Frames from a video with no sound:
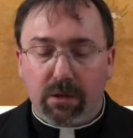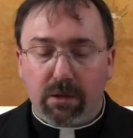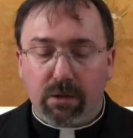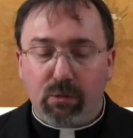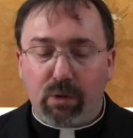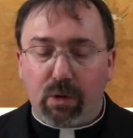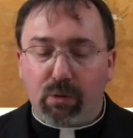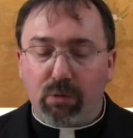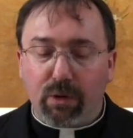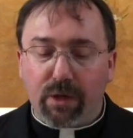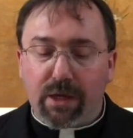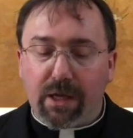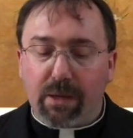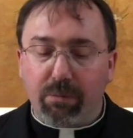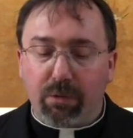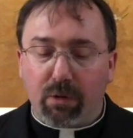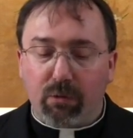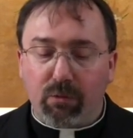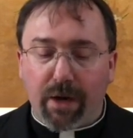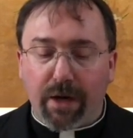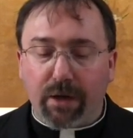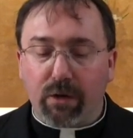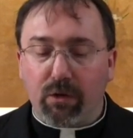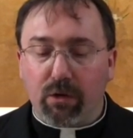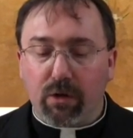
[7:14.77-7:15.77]
We will keep a
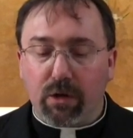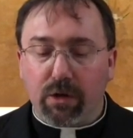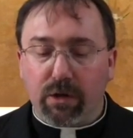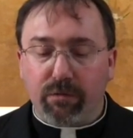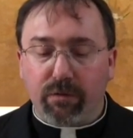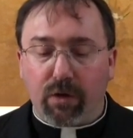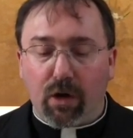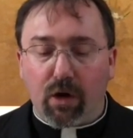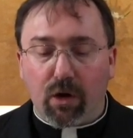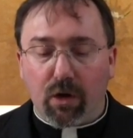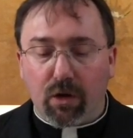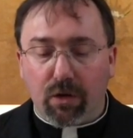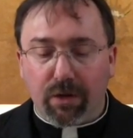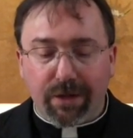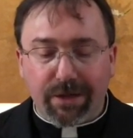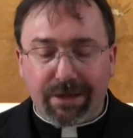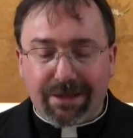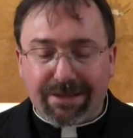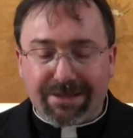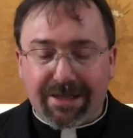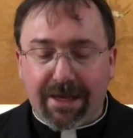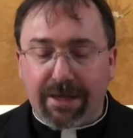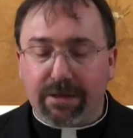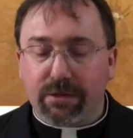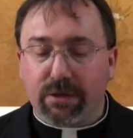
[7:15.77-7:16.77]
record of all in
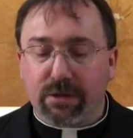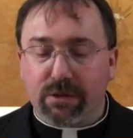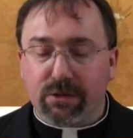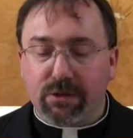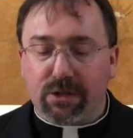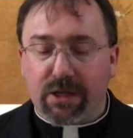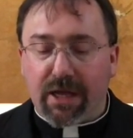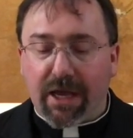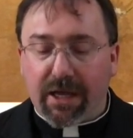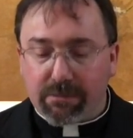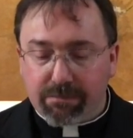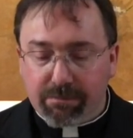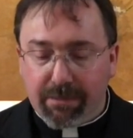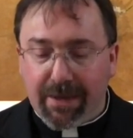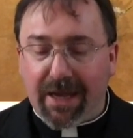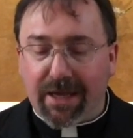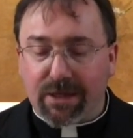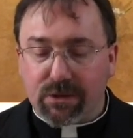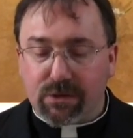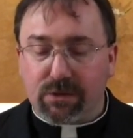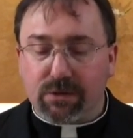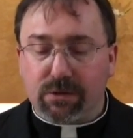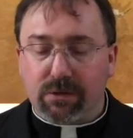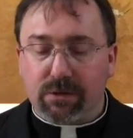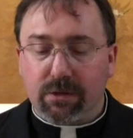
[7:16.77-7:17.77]
attendance at
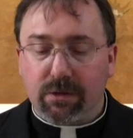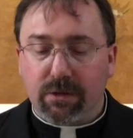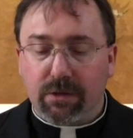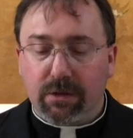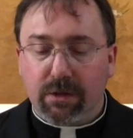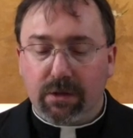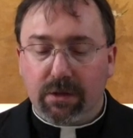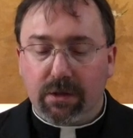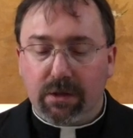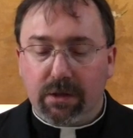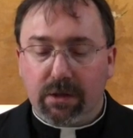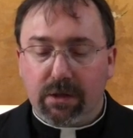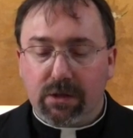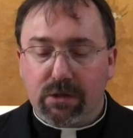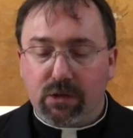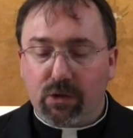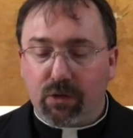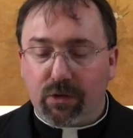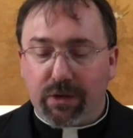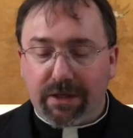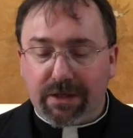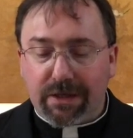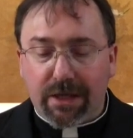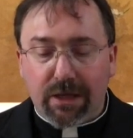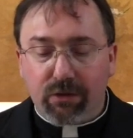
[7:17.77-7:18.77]
Mass so
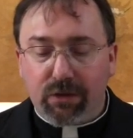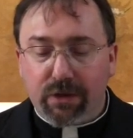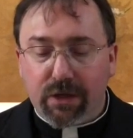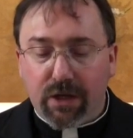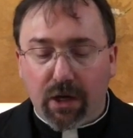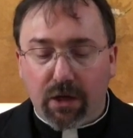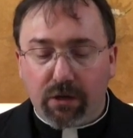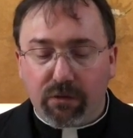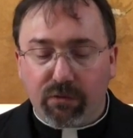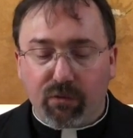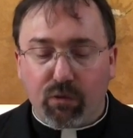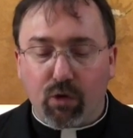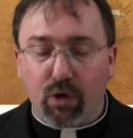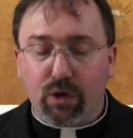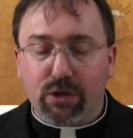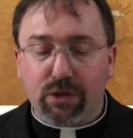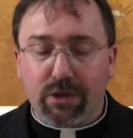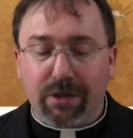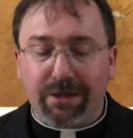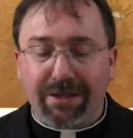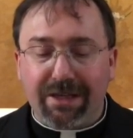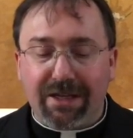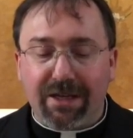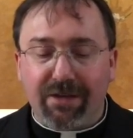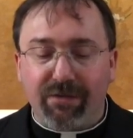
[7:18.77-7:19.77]
that in the
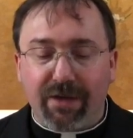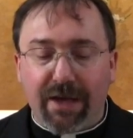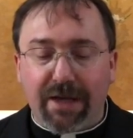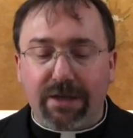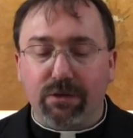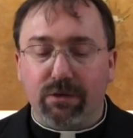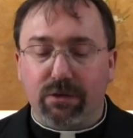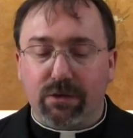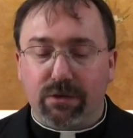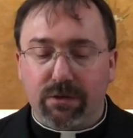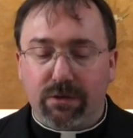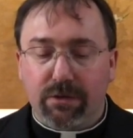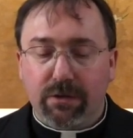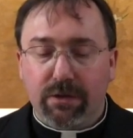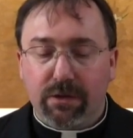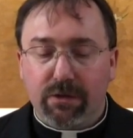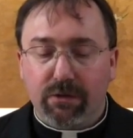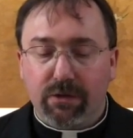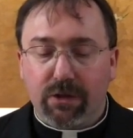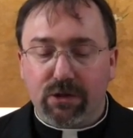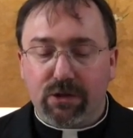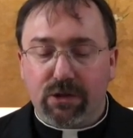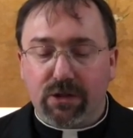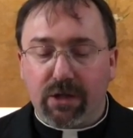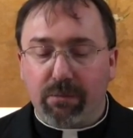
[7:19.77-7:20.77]
unfortunate event
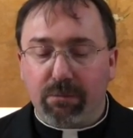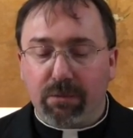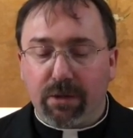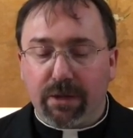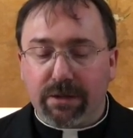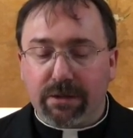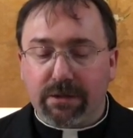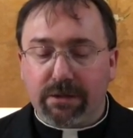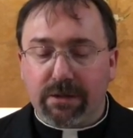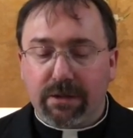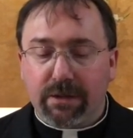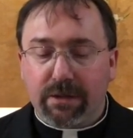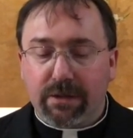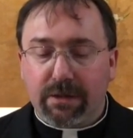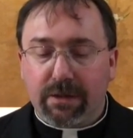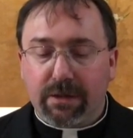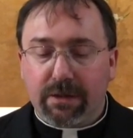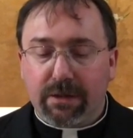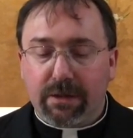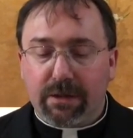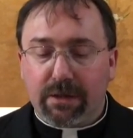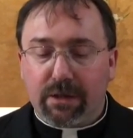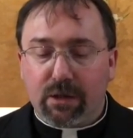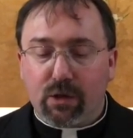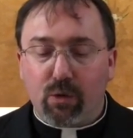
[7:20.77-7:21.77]
that someone
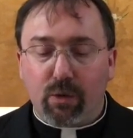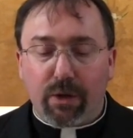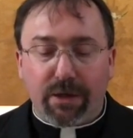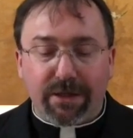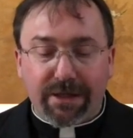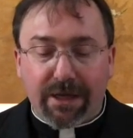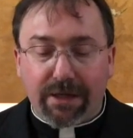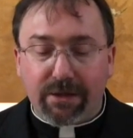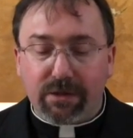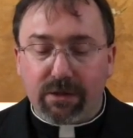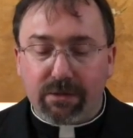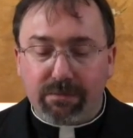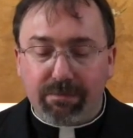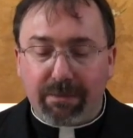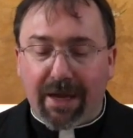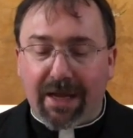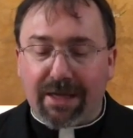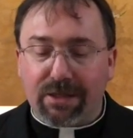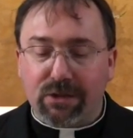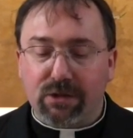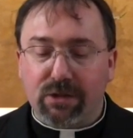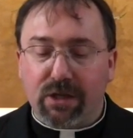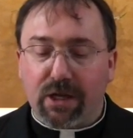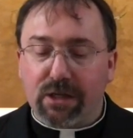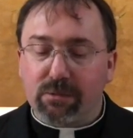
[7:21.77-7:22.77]
who attended
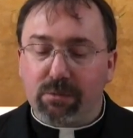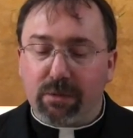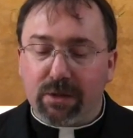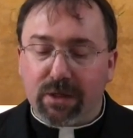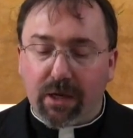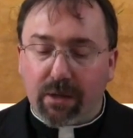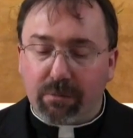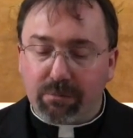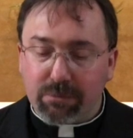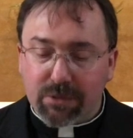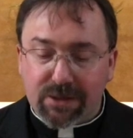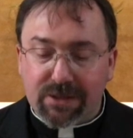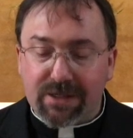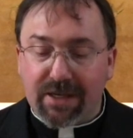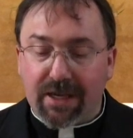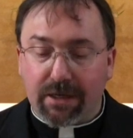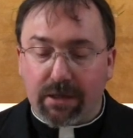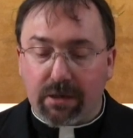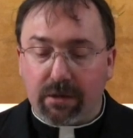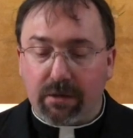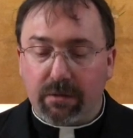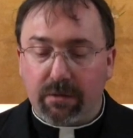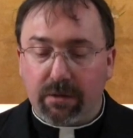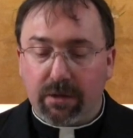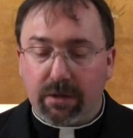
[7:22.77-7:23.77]
Mass has become
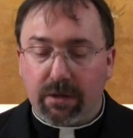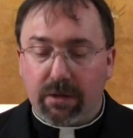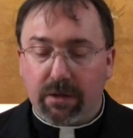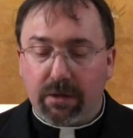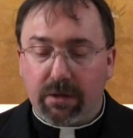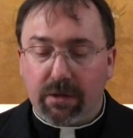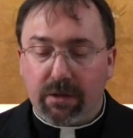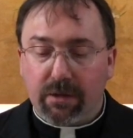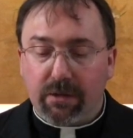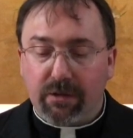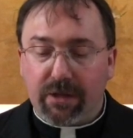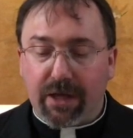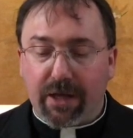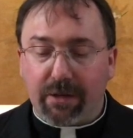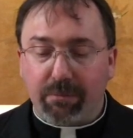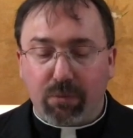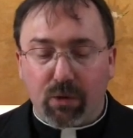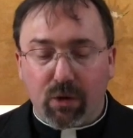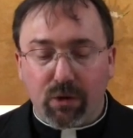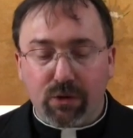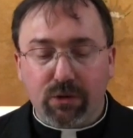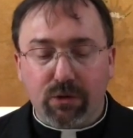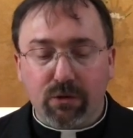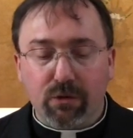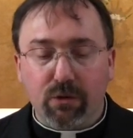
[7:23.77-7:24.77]
sick, that
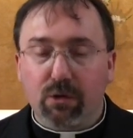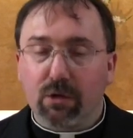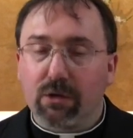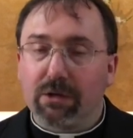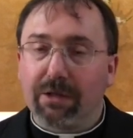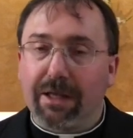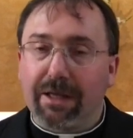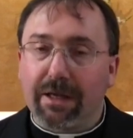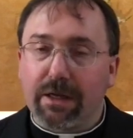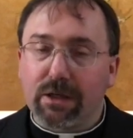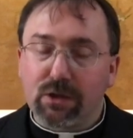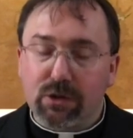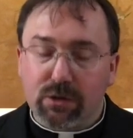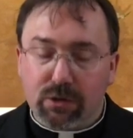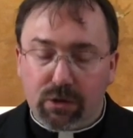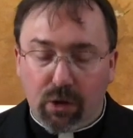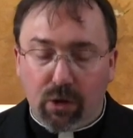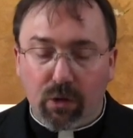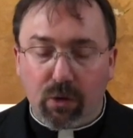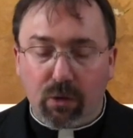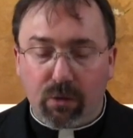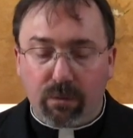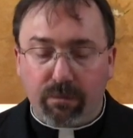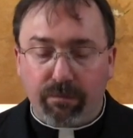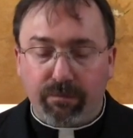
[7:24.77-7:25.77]
person could let us
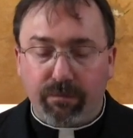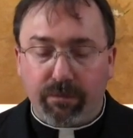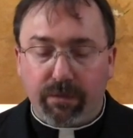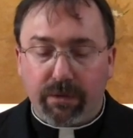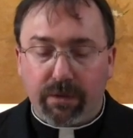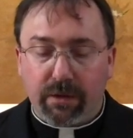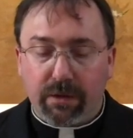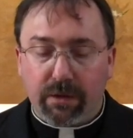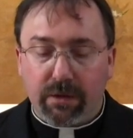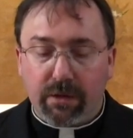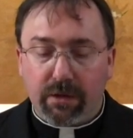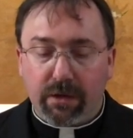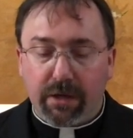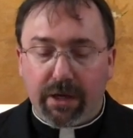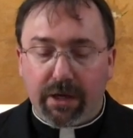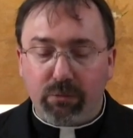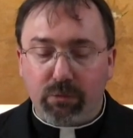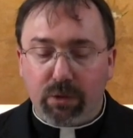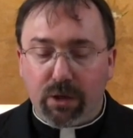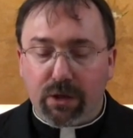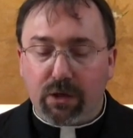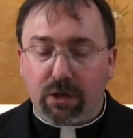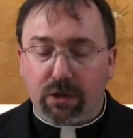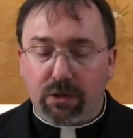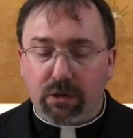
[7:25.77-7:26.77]
know and
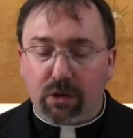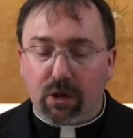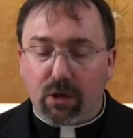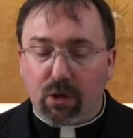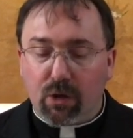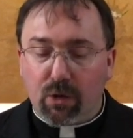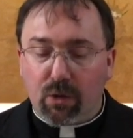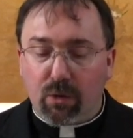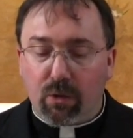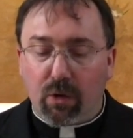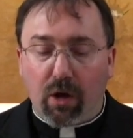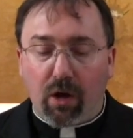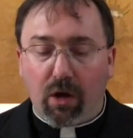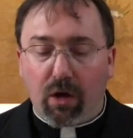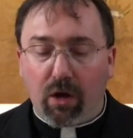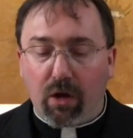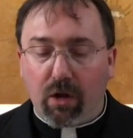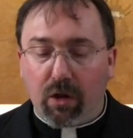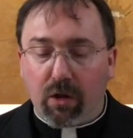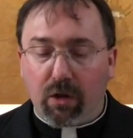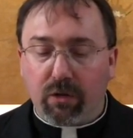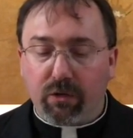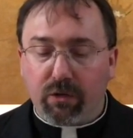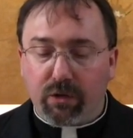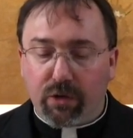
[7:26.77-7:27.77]
we could know
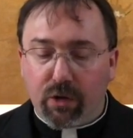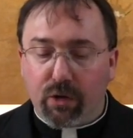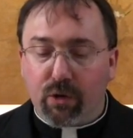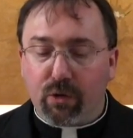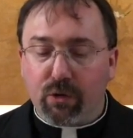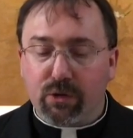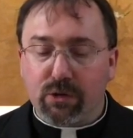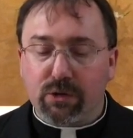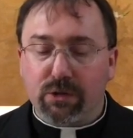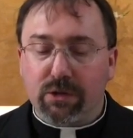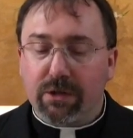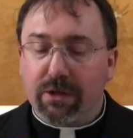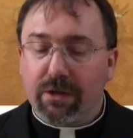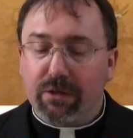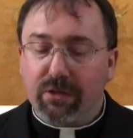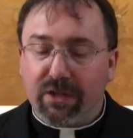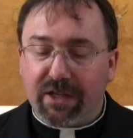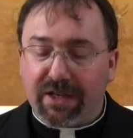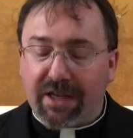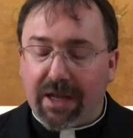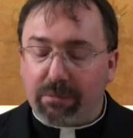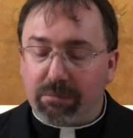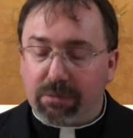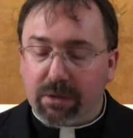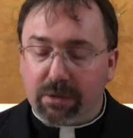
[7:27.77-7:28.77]
all those that
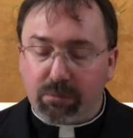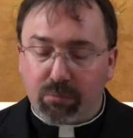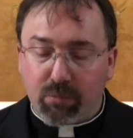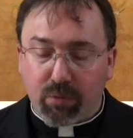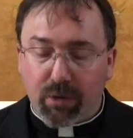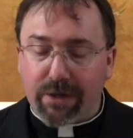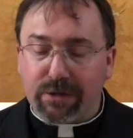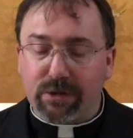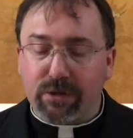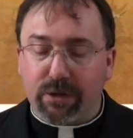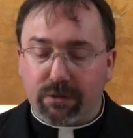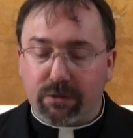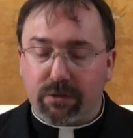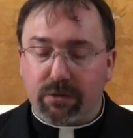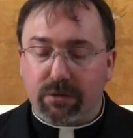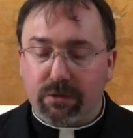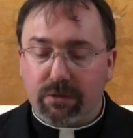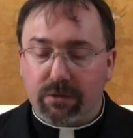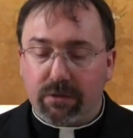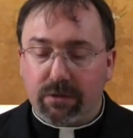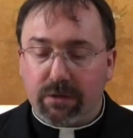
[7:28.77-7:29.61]
had been present,